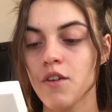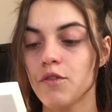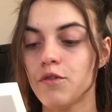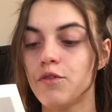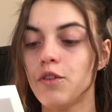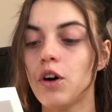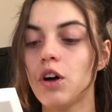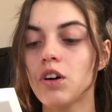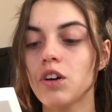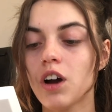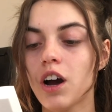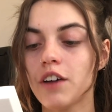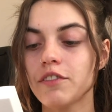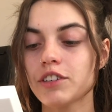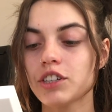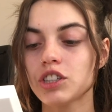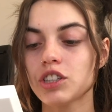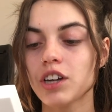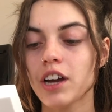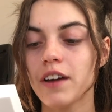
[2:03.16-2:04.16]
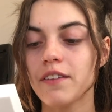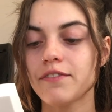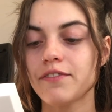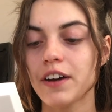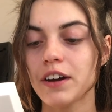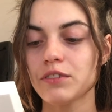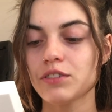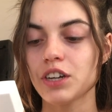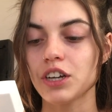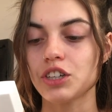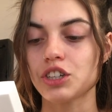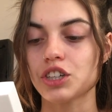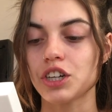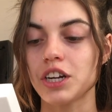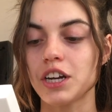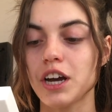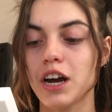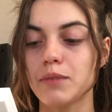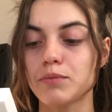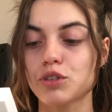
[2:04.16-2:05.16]
full coverage
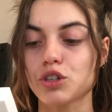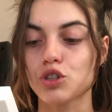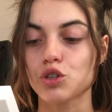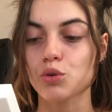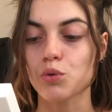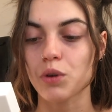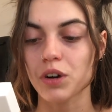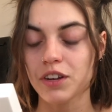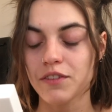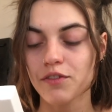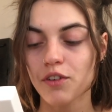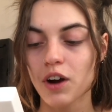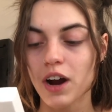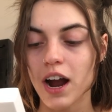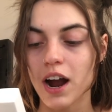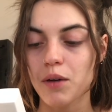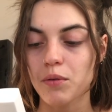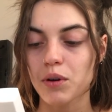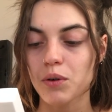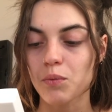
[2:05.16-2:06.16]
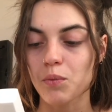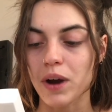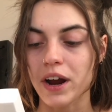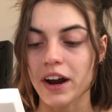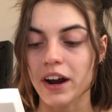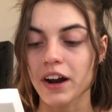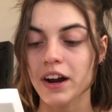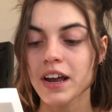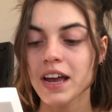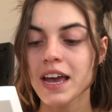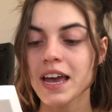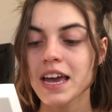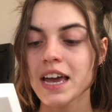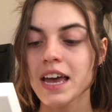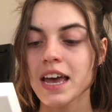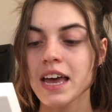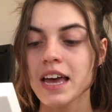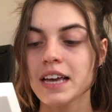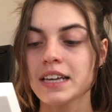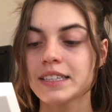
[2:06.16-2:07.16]
foundation up to 24-hour wear,
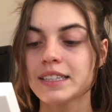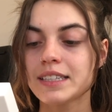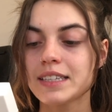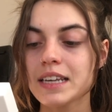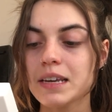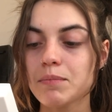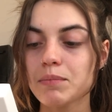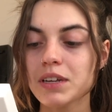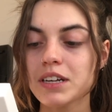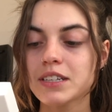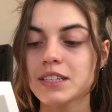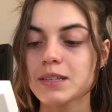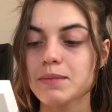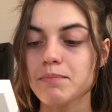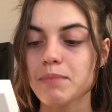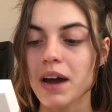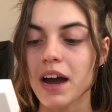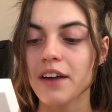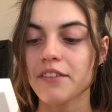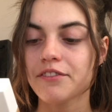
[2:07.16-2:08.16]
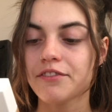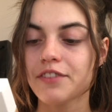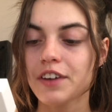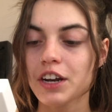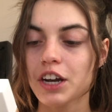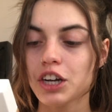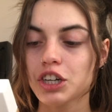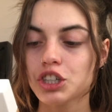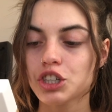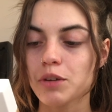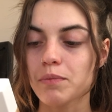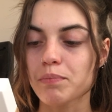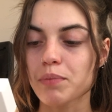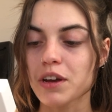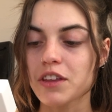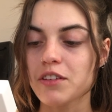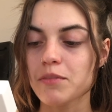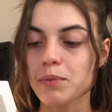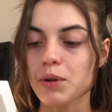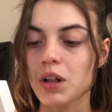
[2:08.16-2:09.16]
seamless matte finish,
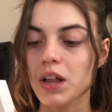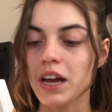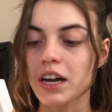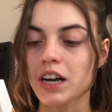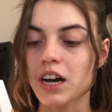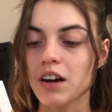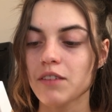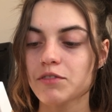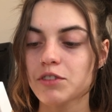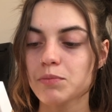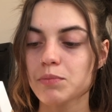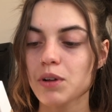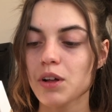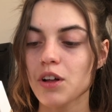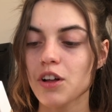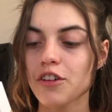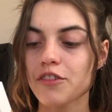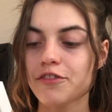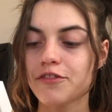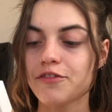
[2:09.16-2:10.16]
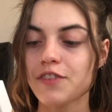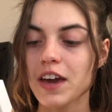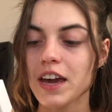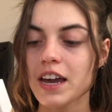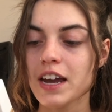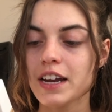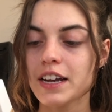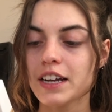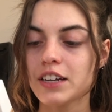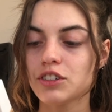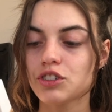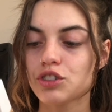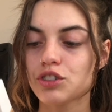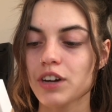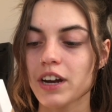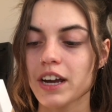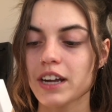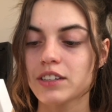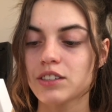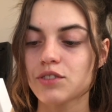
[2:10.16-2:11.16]
breathable and comfortable, fade and
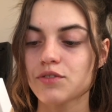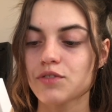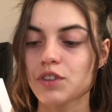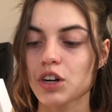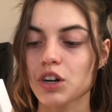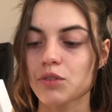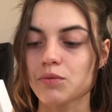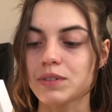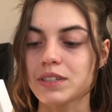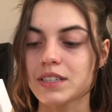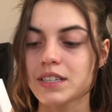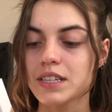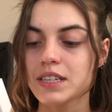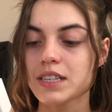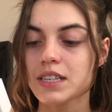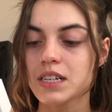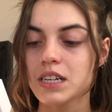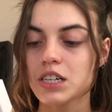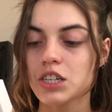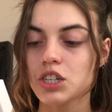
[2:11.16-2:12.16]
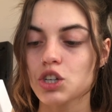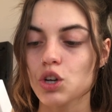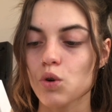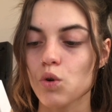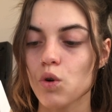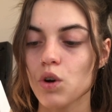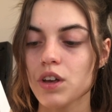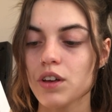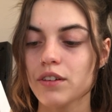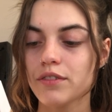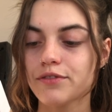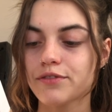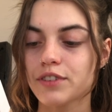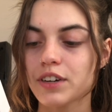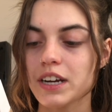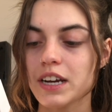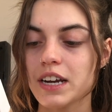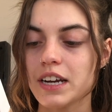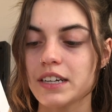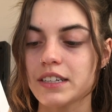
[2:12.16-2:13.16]
transfer resistant,
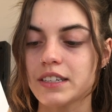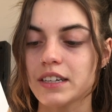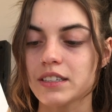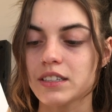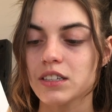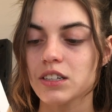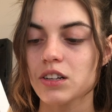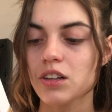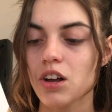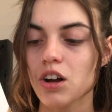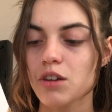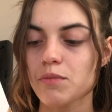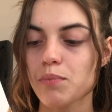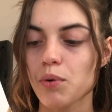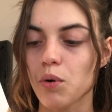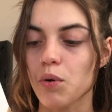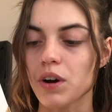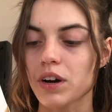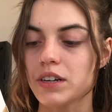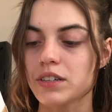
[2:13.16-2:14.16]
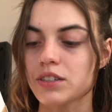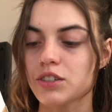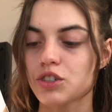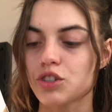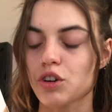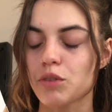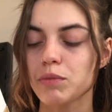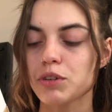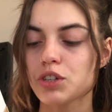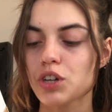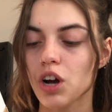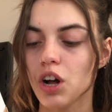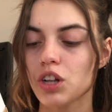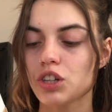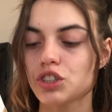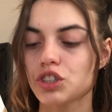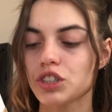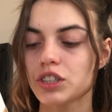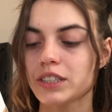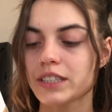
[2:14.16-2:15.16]
oil-free, doesn't clog pores,
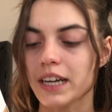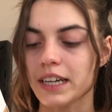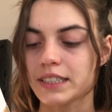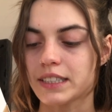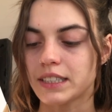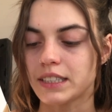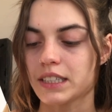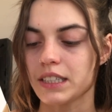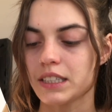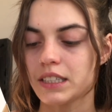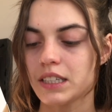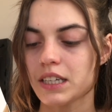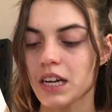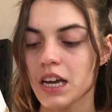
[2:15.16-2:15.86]
dermatologist tested.